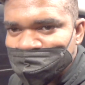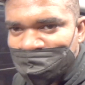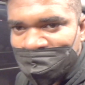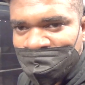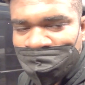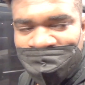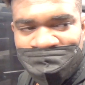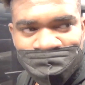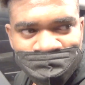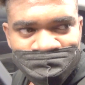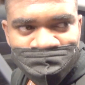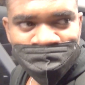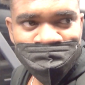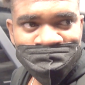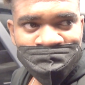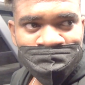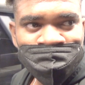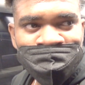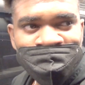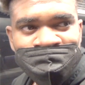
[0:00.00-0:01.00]
Panama looks to
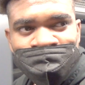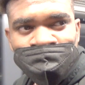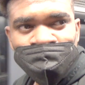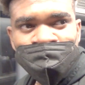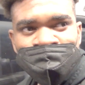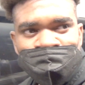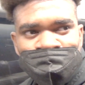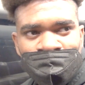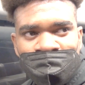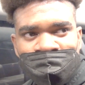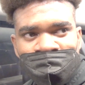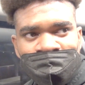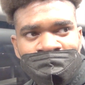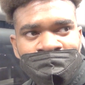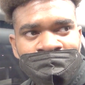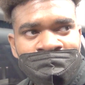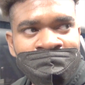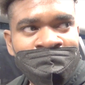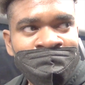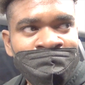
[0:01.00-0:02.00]
be a pretty cool spot.
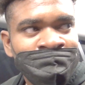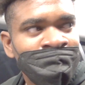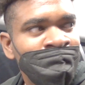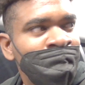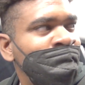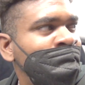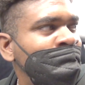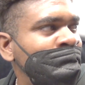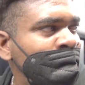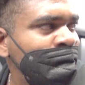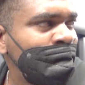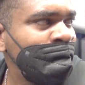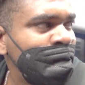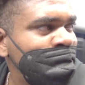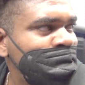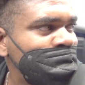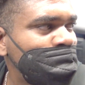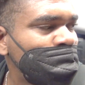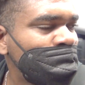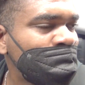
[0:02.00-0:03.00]

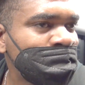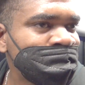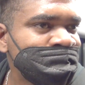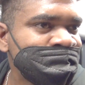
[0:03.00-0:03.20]
From what I'm